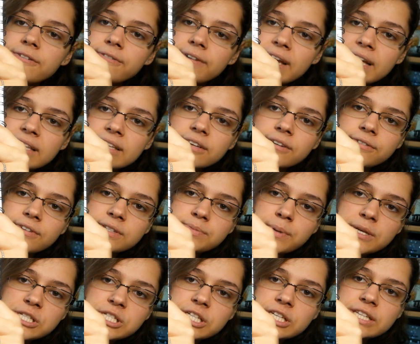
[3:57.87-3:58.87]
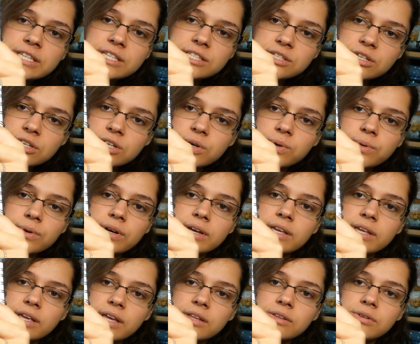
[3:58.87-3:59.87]
effective, especially in the circle.
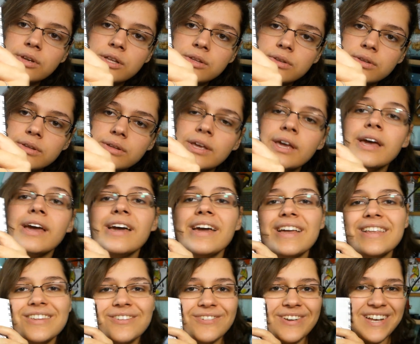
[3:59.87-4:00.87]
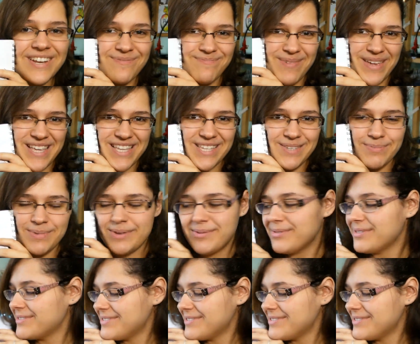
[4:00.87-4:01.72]
It really makes me...